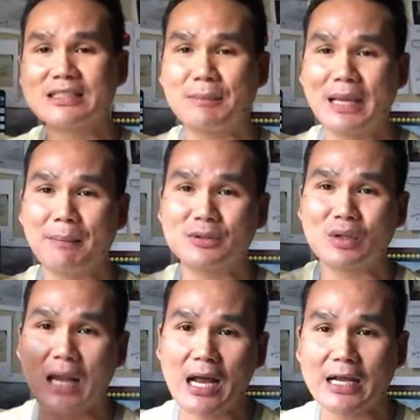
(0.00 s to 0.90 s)
to be able
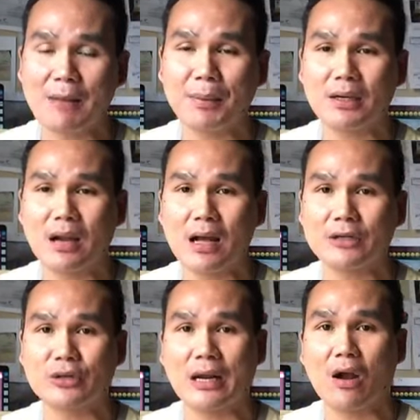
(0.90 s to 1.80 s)
to lock it up on the
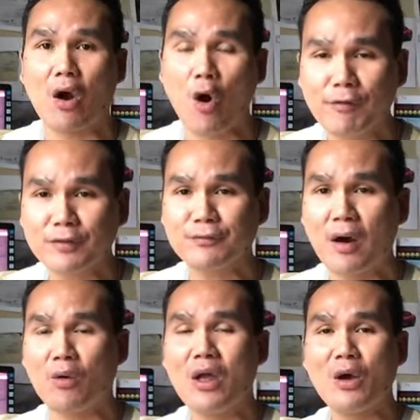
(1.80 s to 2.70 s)
contract over the
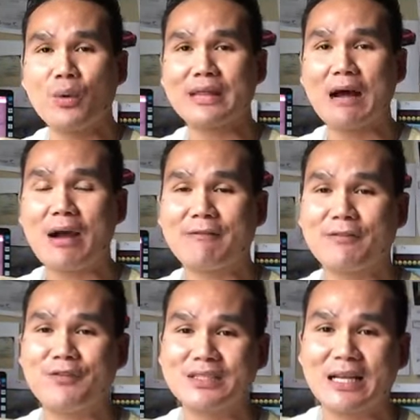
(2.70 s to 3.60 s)
phone without ever
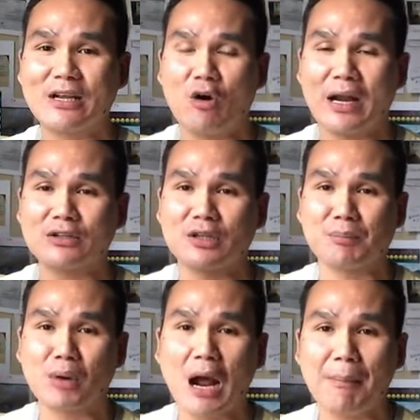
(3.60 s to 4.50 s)
physically going out to the
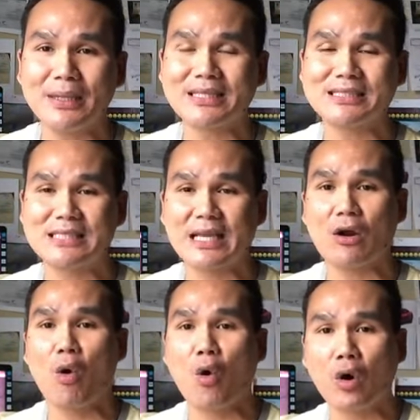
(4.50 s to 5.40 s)
property to see
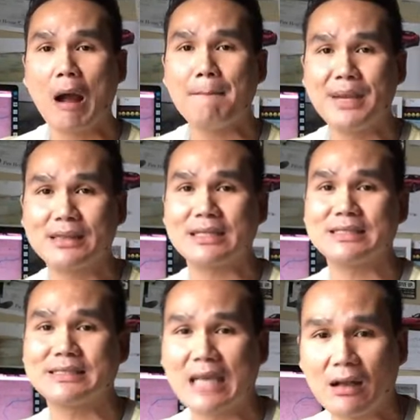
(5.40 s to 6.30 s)
it or meet the
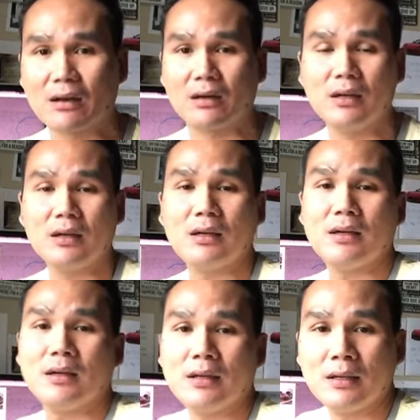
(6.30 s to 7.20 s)
seller.
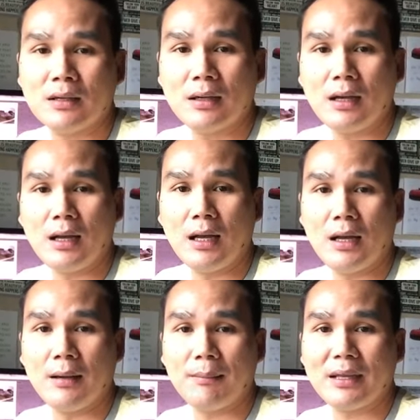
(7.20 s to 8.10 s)

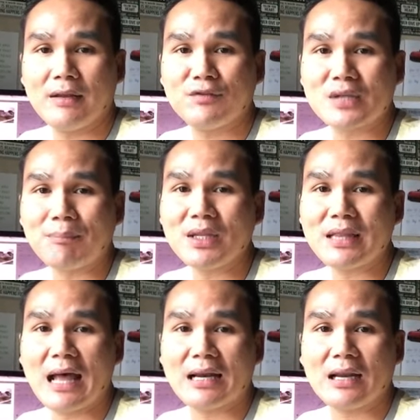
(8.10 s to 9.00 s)
And if something
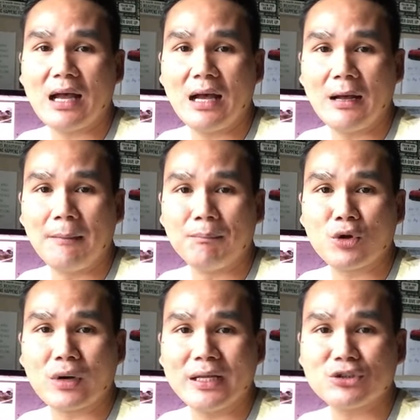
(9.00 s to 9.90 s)
that
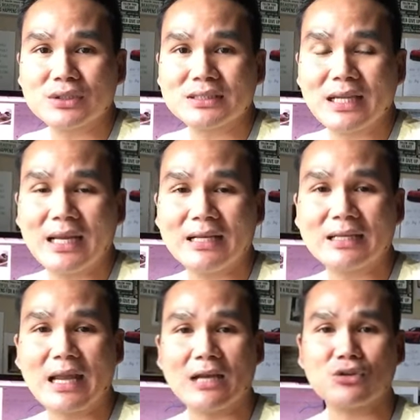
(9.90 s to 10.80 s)
you're interested
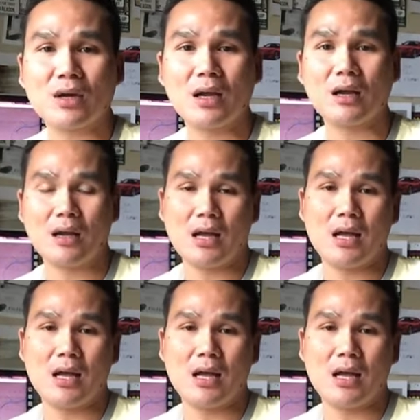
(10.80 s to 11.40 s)
in, Kendra,